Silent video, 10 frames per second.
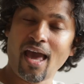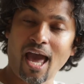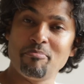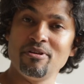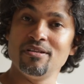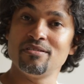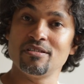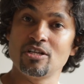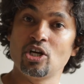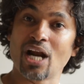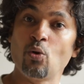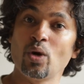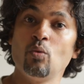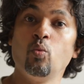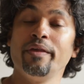Happiness is
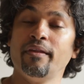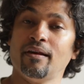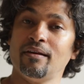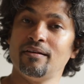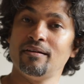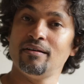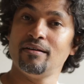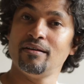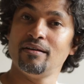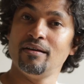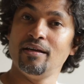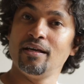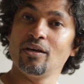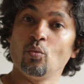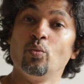grounded within.
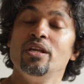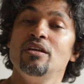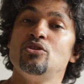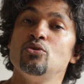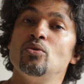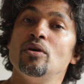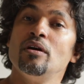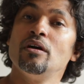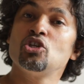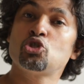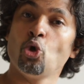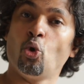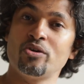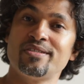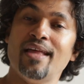We need to
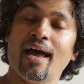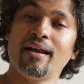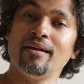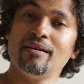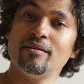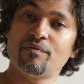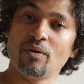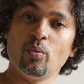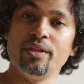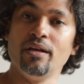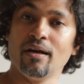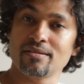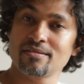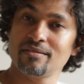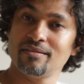source that from within
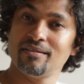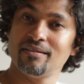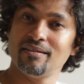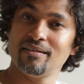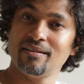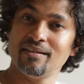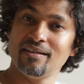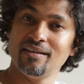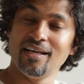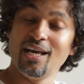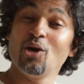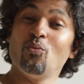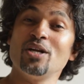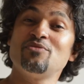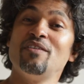us.
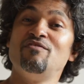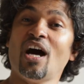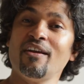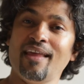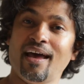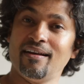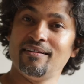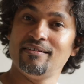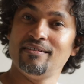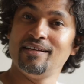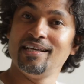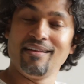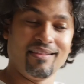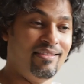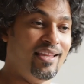Once we've done that,
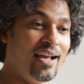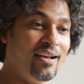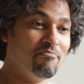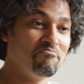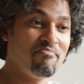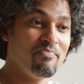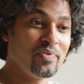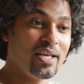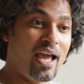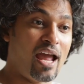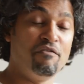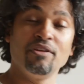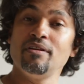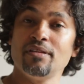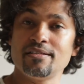then
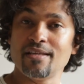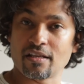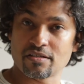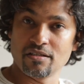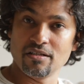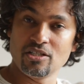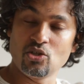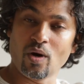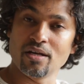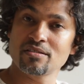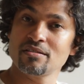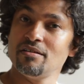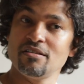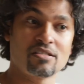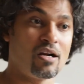everything that's external to us
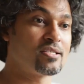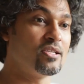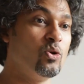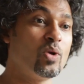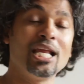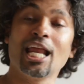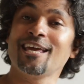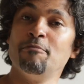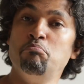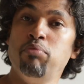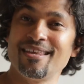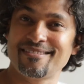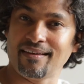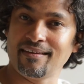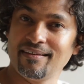starts looking like a
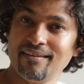blessing.